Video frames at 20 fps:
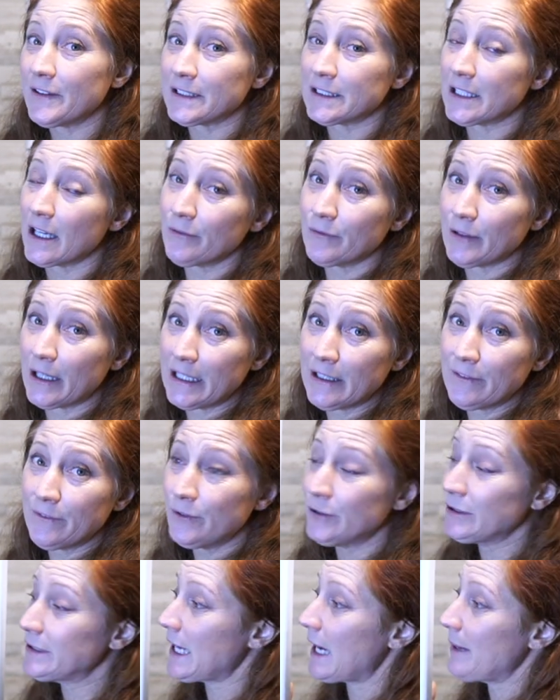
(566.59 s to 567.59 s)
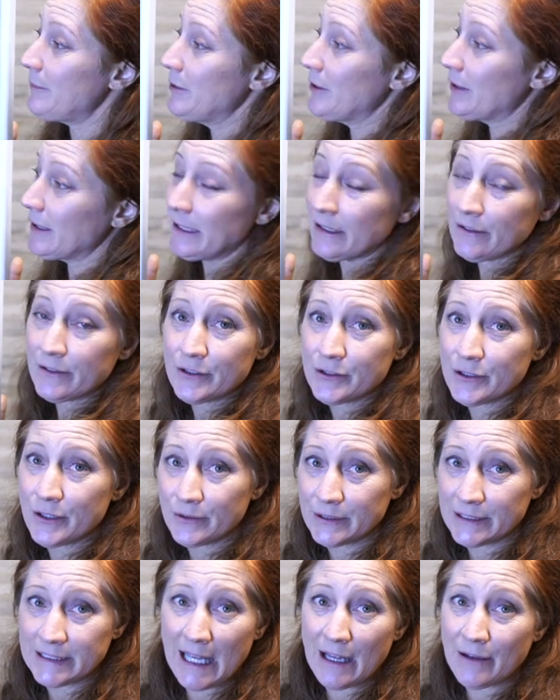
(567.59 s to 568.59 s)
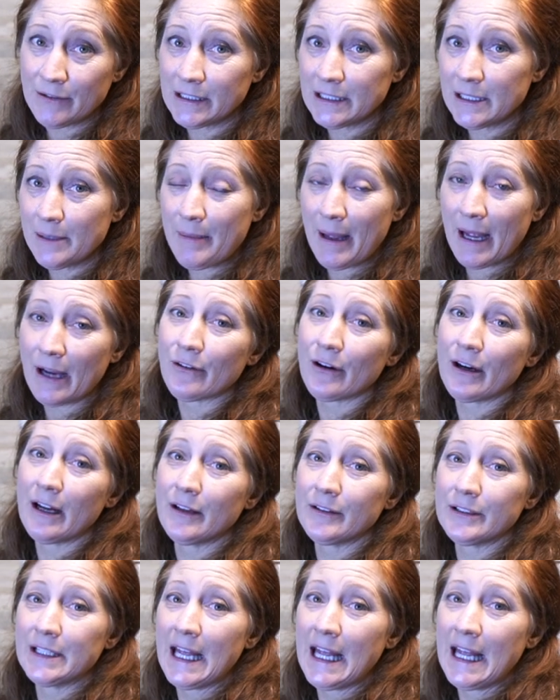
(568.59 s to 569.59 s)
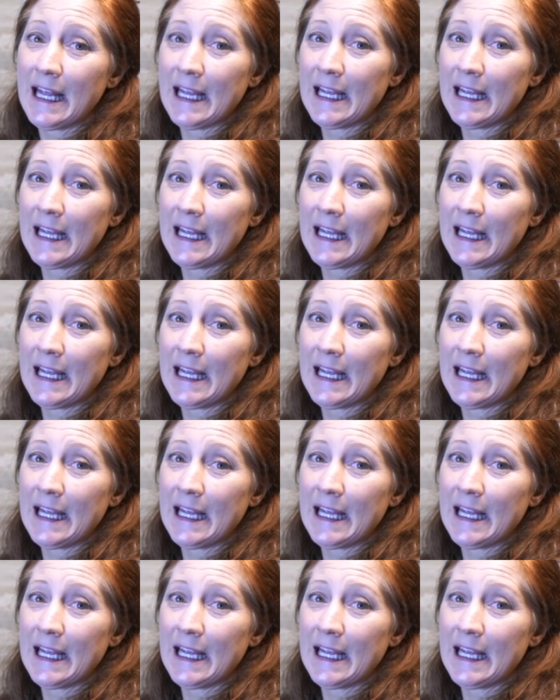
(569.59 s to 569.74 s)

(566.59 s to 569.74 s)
It's not running full time. You can hear there's no sound in the background.